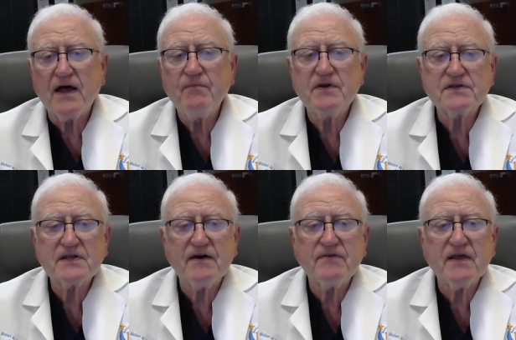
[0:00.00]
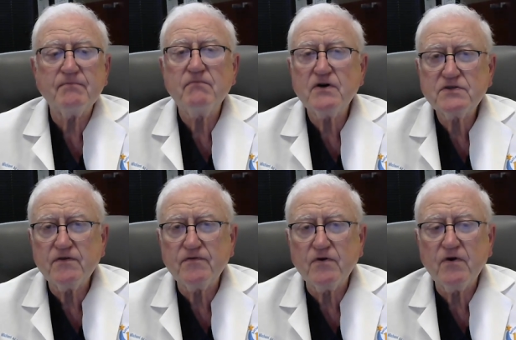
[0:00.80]
and we discovered that most
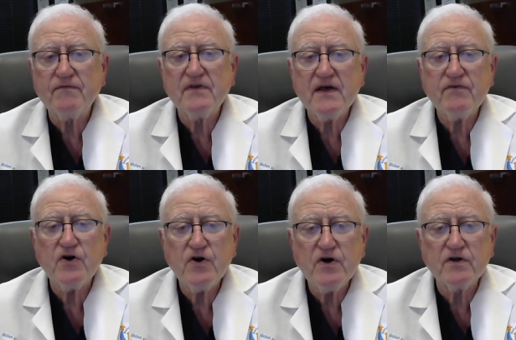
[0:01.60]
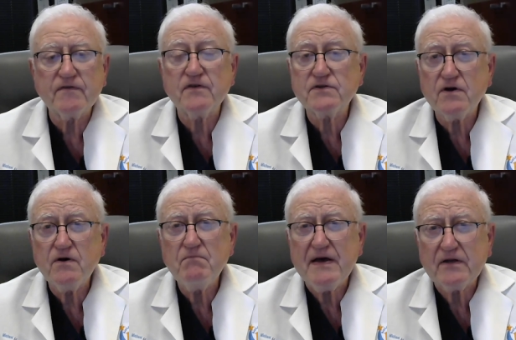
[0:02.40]
of you have never heard of the
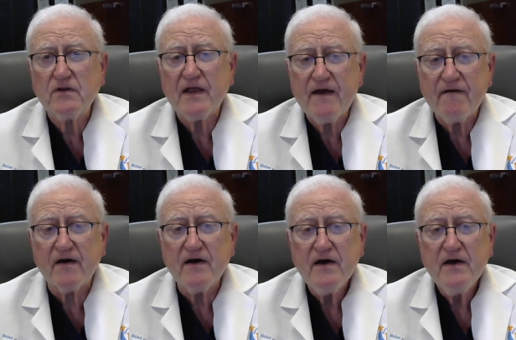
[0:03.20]
term medical error.